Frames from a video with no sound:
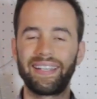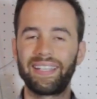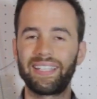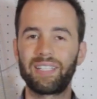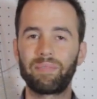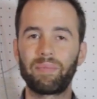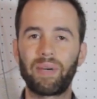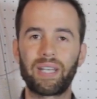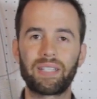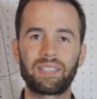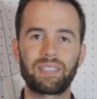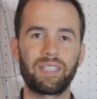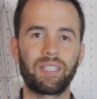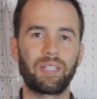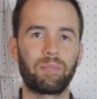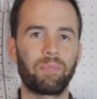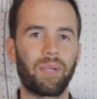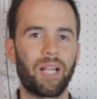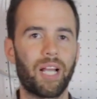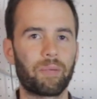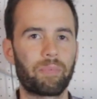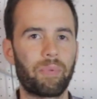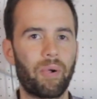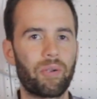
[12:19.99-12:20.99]
You might have seen a
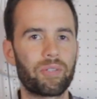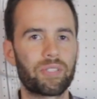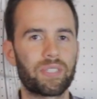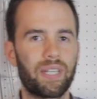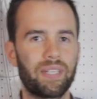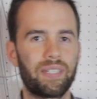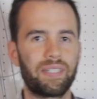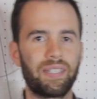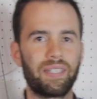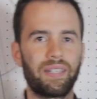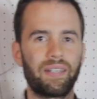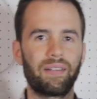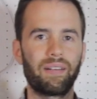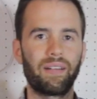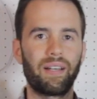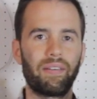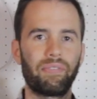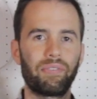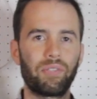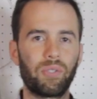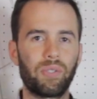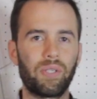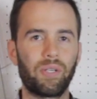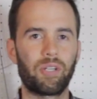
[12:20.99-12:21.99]
blog post I did a
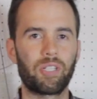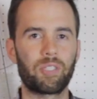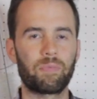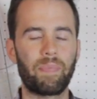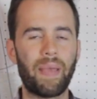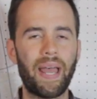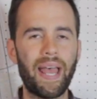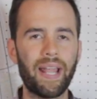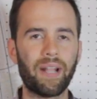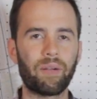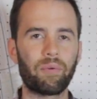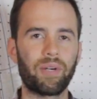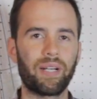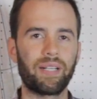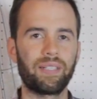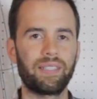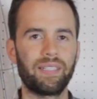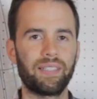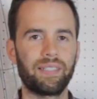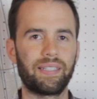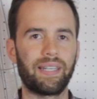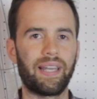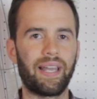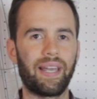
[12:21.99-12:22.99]
few years back where I
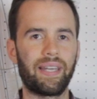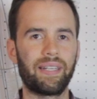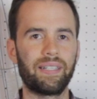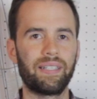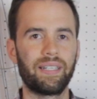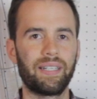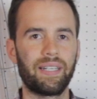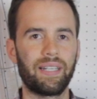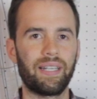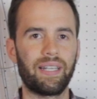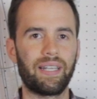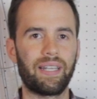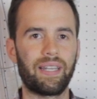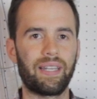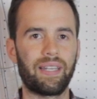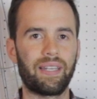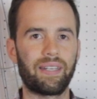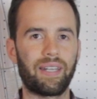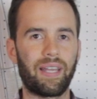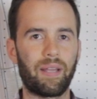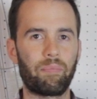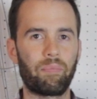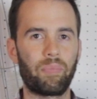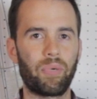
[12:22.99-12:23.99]
did that,
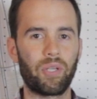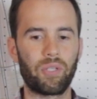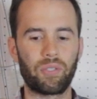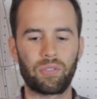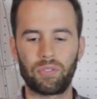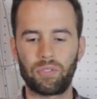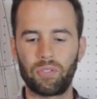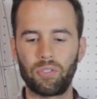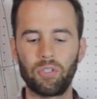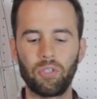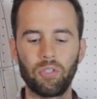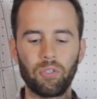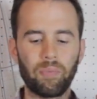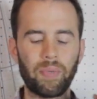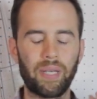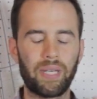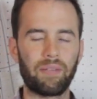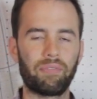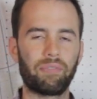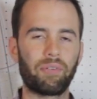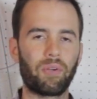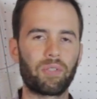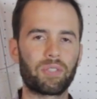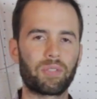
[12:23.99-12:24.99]
and I put too
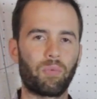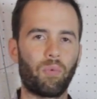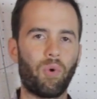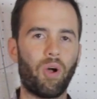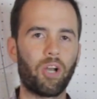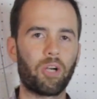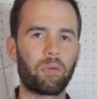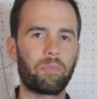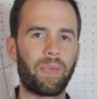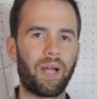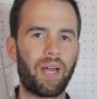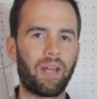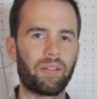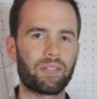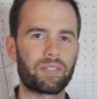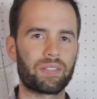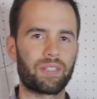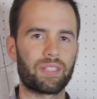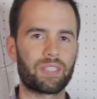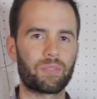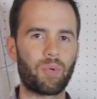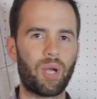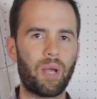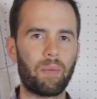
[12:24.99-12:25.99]
many frozen water bottles
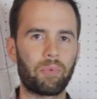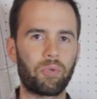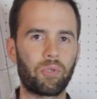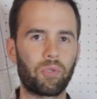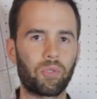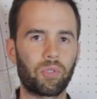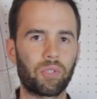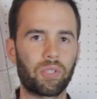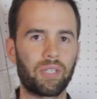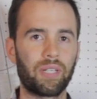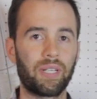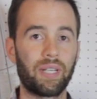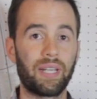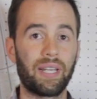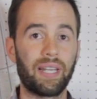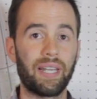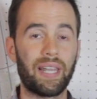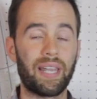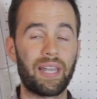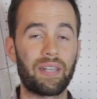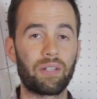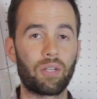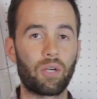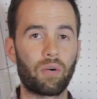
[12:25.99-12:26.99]
in the swamp cooler
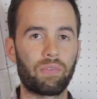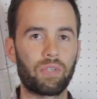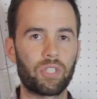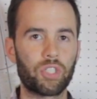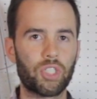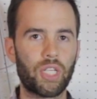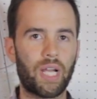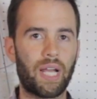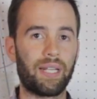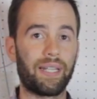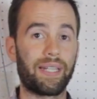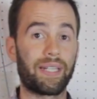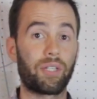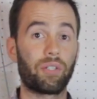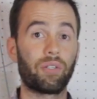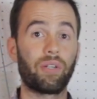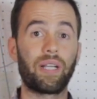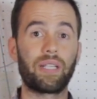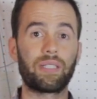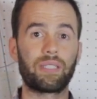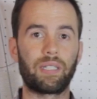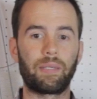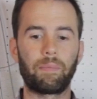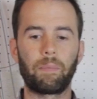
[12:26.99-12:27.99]
and it overshot like
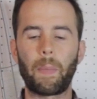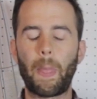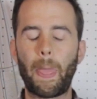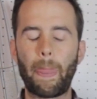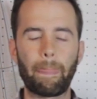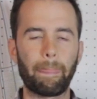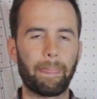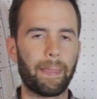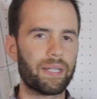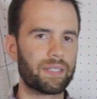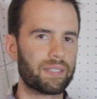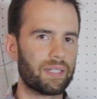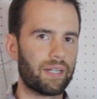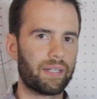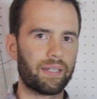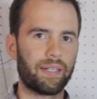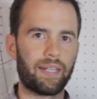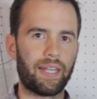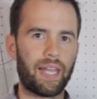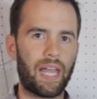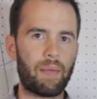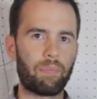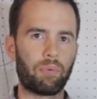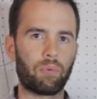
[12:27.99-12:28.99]
crazy. That's not going
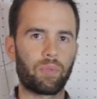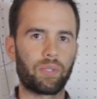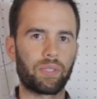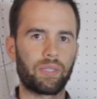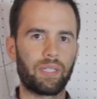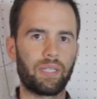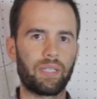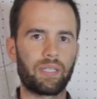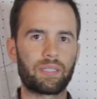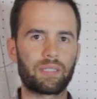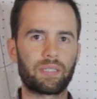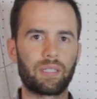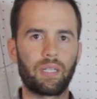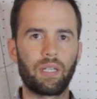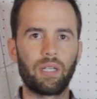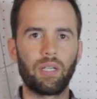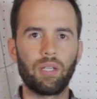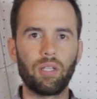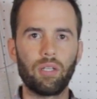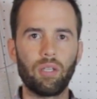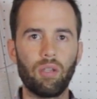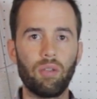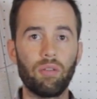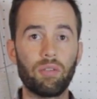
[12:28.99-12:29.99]
to happen with this.
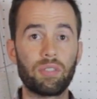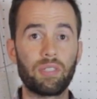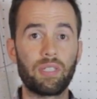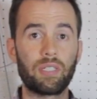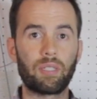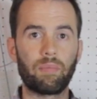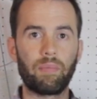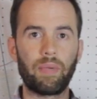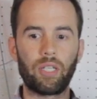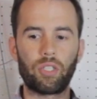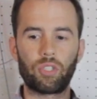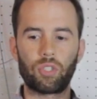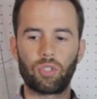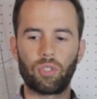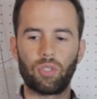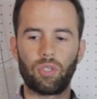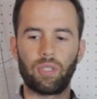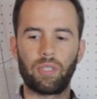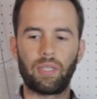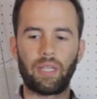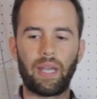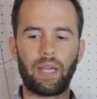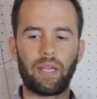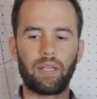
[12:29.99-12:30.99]
You just need to make
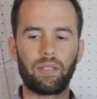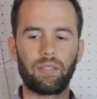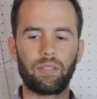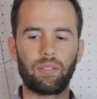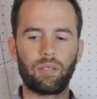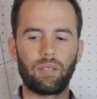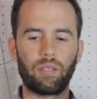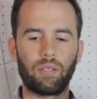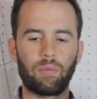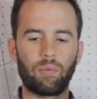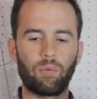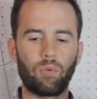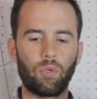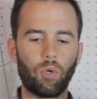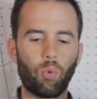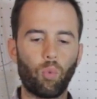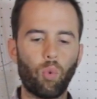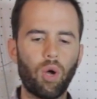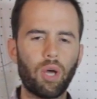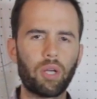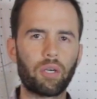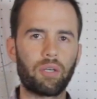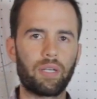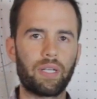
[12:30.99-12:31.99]
sure that your
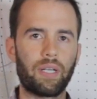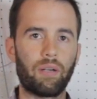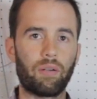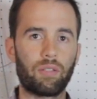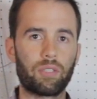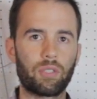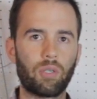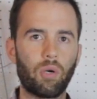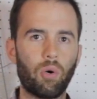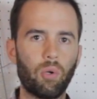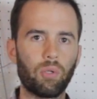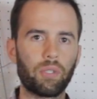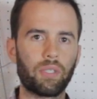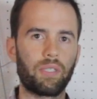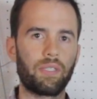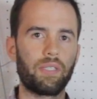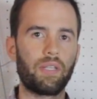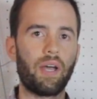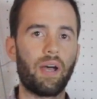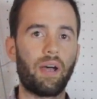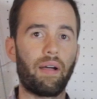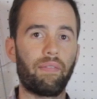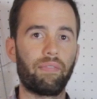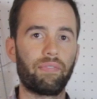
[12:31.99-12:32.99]
water in here is cold
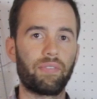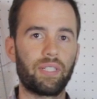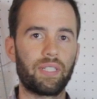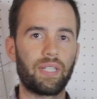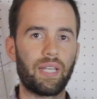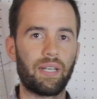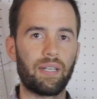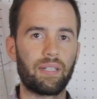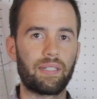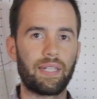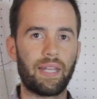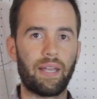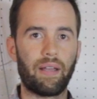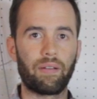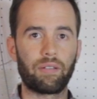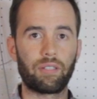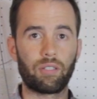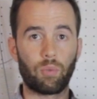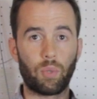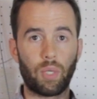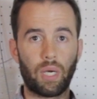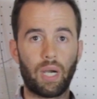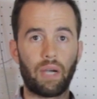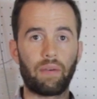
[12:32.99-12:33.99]
enough to get it down
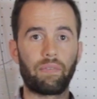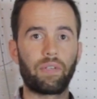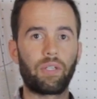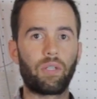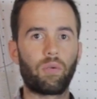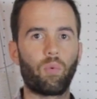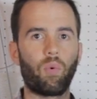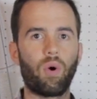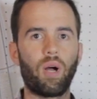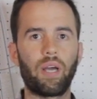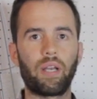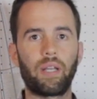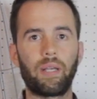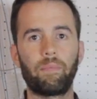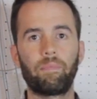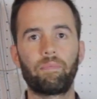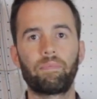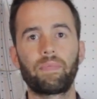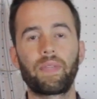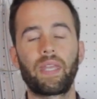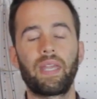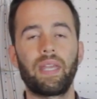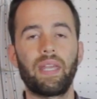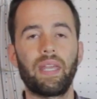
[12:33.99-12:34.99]
to wherever you want it,
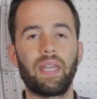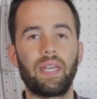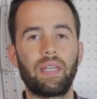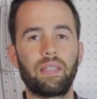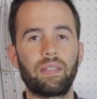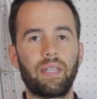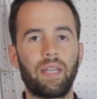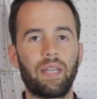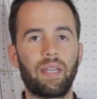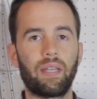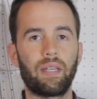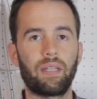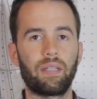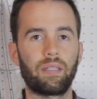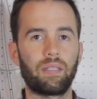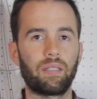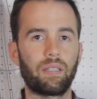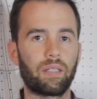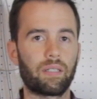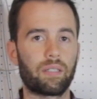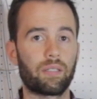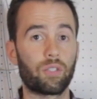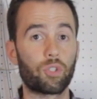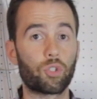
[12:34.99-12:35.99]
and then
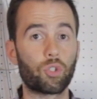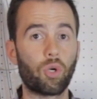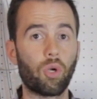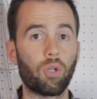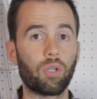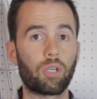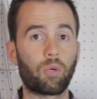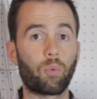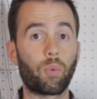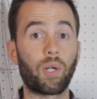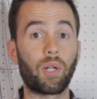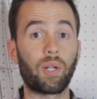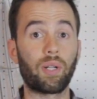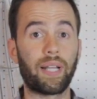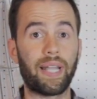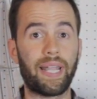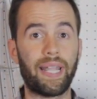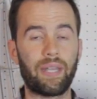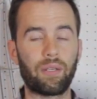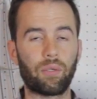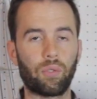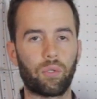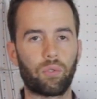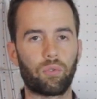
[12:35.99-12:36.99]
the controller will
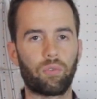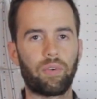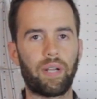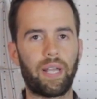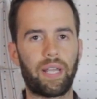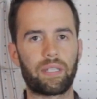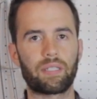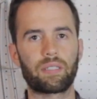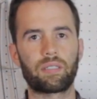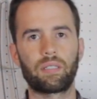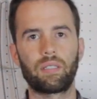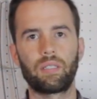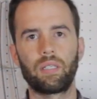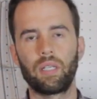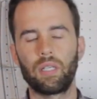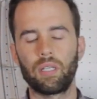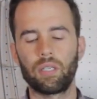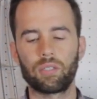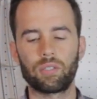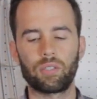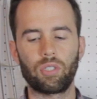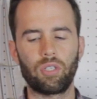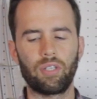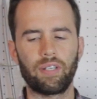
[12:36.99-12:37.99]
handle the rest.
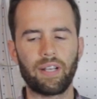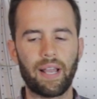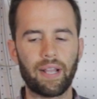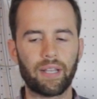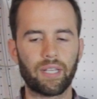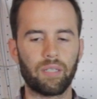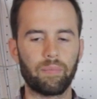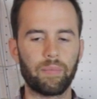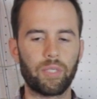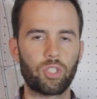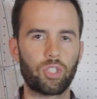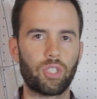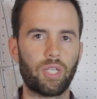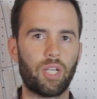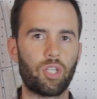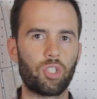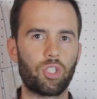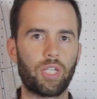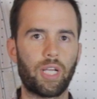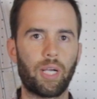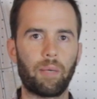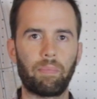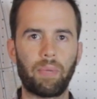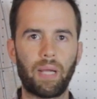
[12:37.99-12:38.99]
So you're not going to be
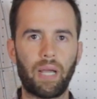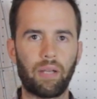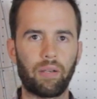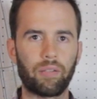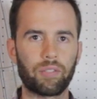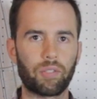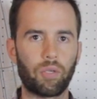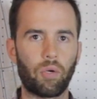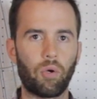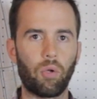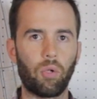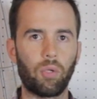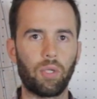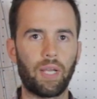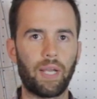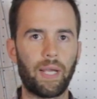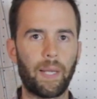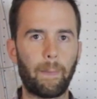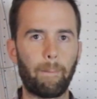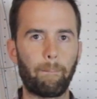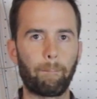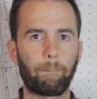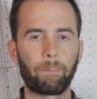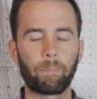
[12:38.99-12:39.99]
changing out bottles a whole
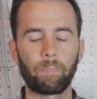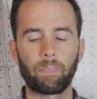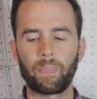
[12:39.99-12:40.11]
lot.